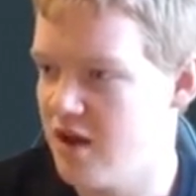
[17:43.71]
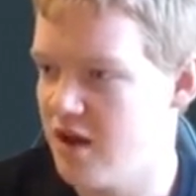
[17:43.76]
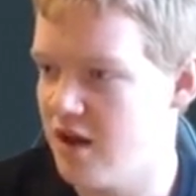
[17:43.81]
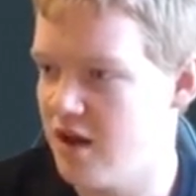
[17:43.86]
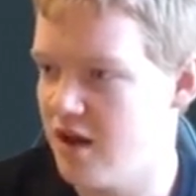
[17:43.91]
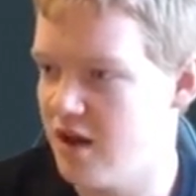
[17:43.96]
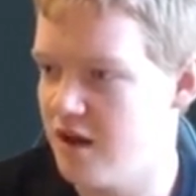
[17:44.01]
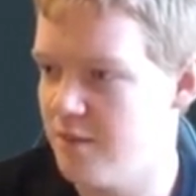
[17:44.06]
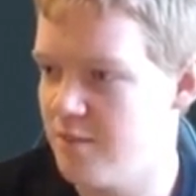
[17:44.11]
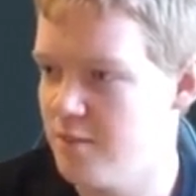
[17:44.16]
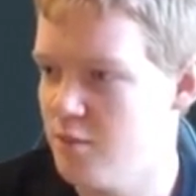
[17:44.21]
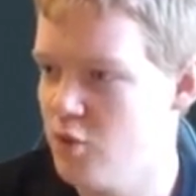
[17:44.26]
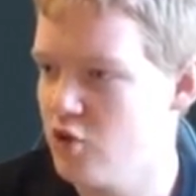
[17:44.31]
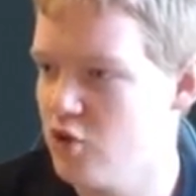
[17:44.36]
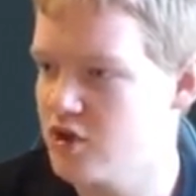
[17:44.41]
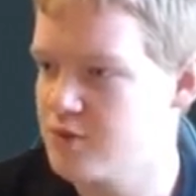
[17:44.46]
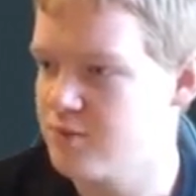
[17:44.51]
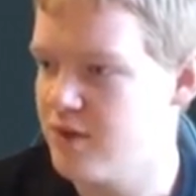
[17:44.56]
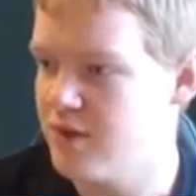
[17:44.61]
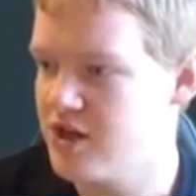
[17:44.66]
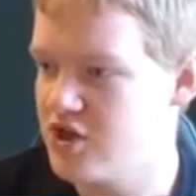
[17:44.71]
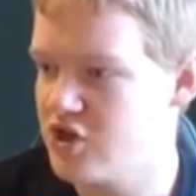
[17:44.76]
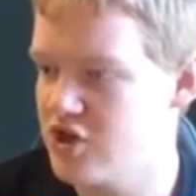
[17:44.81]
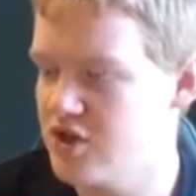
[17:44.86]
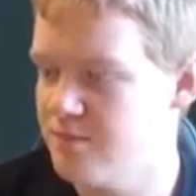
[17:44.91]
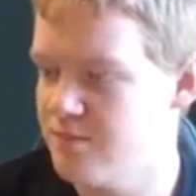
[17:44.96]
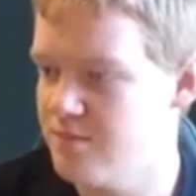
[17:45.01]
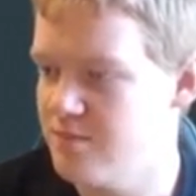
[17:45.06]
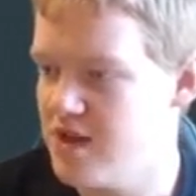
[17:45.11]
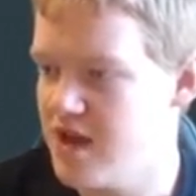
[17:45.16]
More
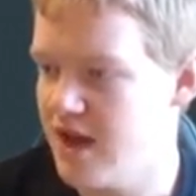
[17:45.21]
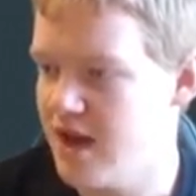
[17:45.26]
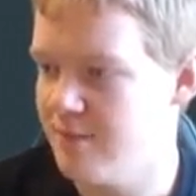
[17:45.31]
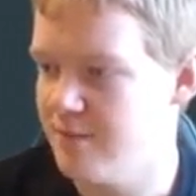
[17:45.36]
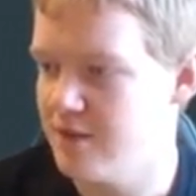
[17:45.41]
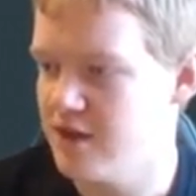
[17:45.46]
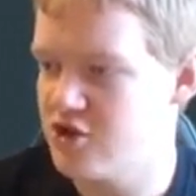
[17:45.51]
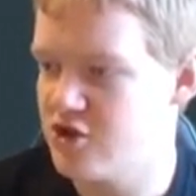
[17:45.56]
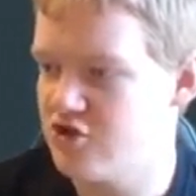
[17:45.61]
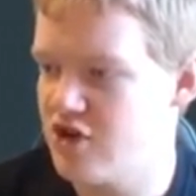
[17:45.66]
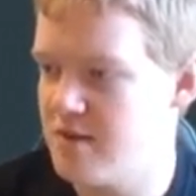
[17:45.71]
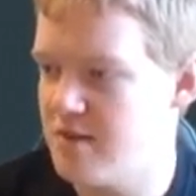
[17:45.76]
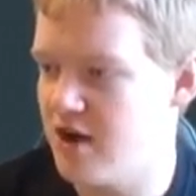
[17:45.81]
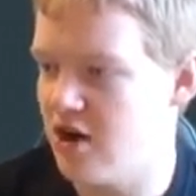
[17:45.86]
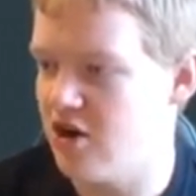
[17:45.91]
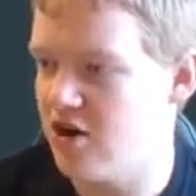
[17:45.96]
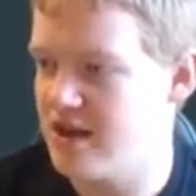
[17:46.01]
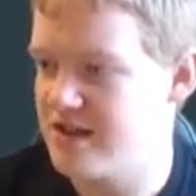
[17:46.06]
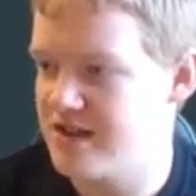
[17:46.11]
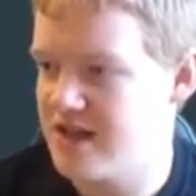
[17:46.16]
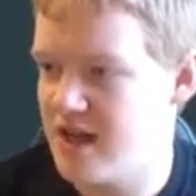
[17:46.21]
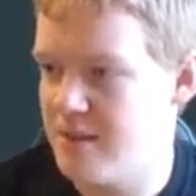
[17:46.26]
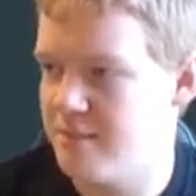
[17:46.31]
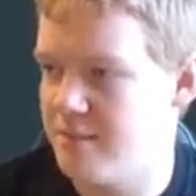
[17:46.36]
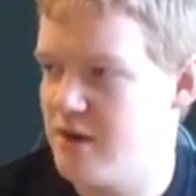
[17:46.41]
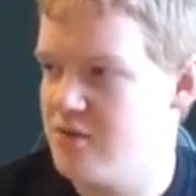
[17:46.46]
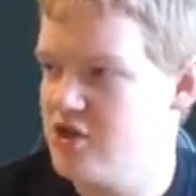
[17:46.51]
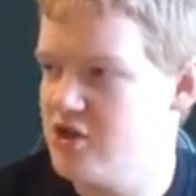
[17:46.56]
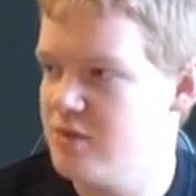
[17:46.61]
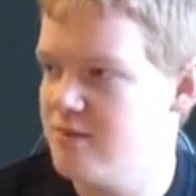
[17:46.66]
expression, yeah, extremely high
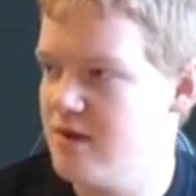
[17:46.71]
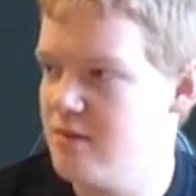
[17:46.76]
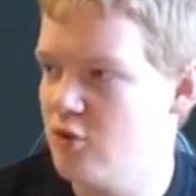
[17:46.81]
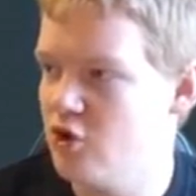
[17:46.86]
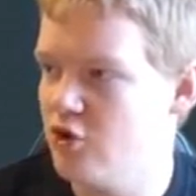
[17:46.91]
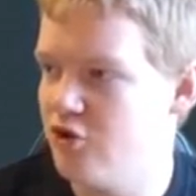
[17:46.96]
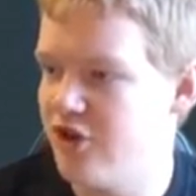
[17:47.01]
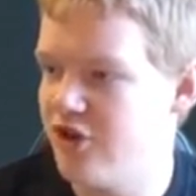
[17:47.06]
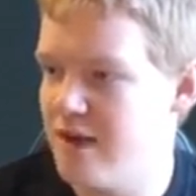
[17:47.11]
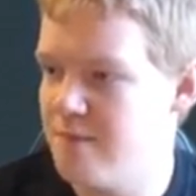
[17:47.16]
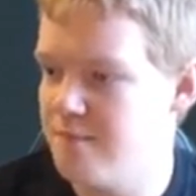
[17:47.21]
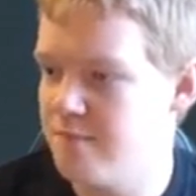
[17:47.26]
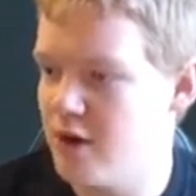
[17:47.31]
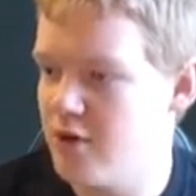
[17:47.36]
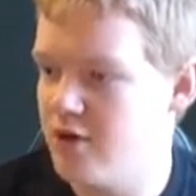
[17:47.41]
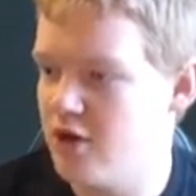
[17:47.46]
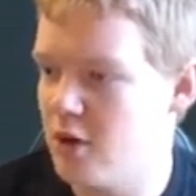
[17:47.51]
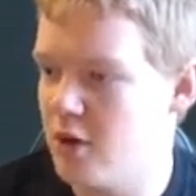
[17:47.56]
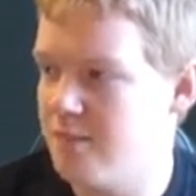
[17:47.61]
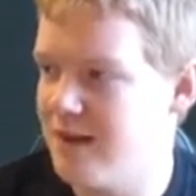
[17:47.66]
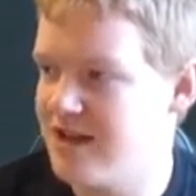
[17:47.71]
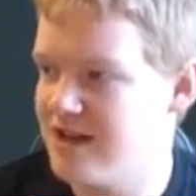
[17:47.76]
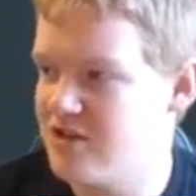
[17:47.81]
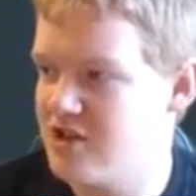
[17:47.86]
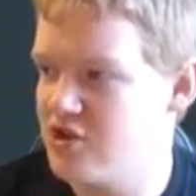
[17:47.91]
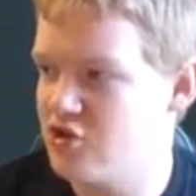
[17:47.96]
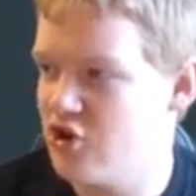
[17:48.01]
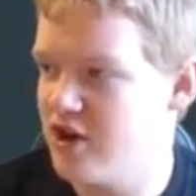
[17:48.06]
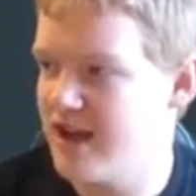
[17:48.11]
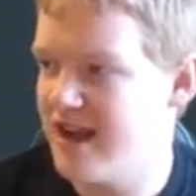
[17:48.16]
tempo. Just a bit more tempo in our
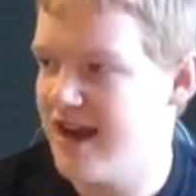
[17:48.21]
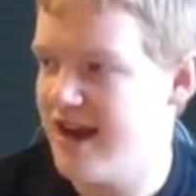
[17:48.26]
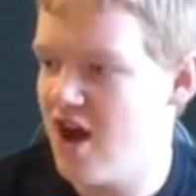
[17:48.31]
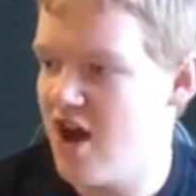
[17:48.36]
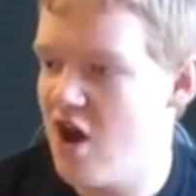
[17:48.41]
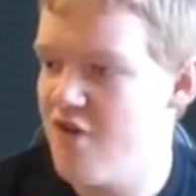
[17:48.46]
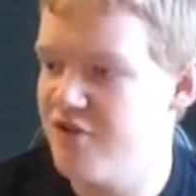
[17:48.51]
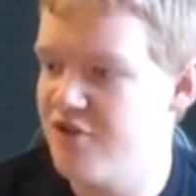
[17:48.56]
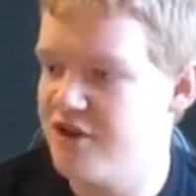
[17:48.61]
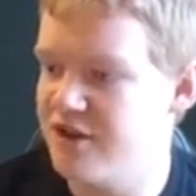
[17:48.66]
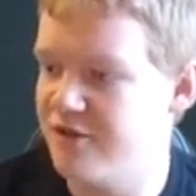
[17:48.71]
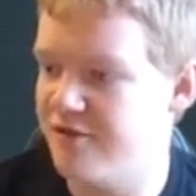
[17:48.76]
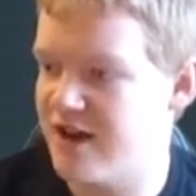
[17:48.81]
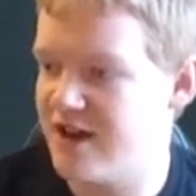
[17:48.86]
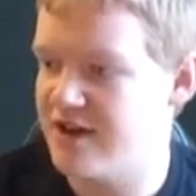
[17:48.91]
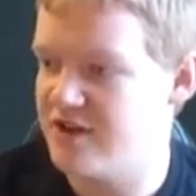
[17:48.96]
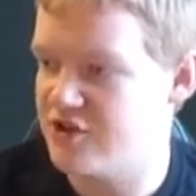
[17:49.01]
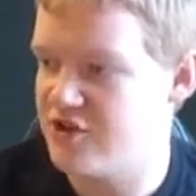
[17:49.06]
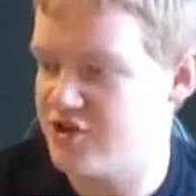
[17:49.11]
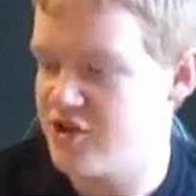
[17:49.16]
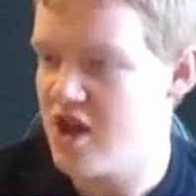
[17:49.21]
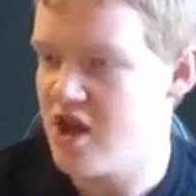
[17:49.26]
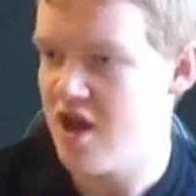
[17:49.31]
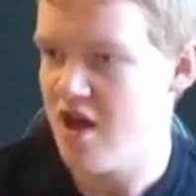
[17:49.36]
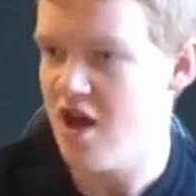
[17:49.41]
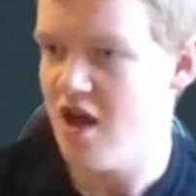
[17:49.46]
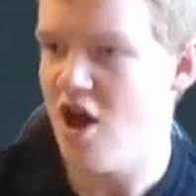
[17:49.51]
passing, try and get it over the defenders.